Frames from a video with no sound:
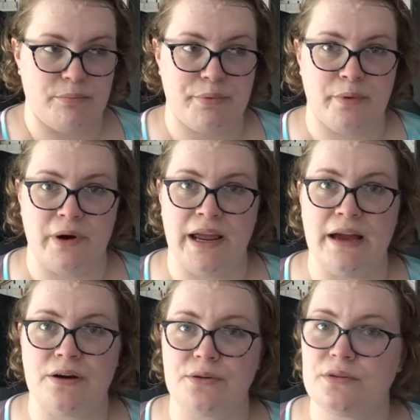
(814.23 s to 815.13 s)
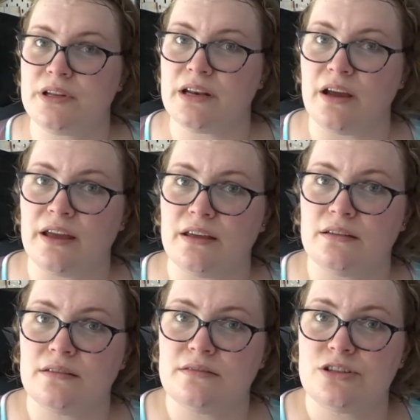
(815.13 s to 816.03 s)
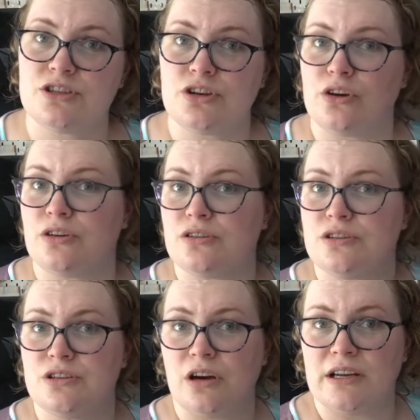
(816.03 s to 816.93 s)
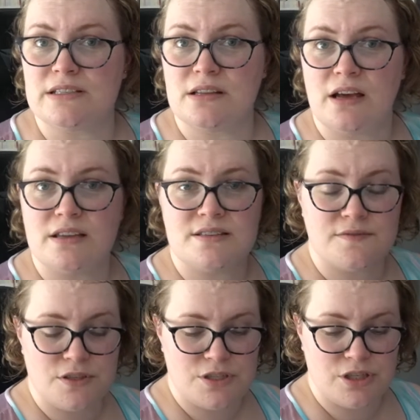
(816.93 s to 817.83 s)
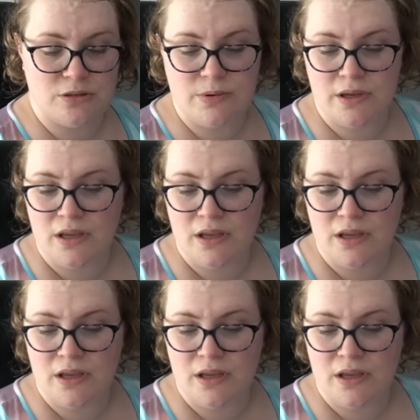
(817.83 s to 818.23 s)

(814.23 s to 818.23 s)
brown that I showed you guys last FlossTube,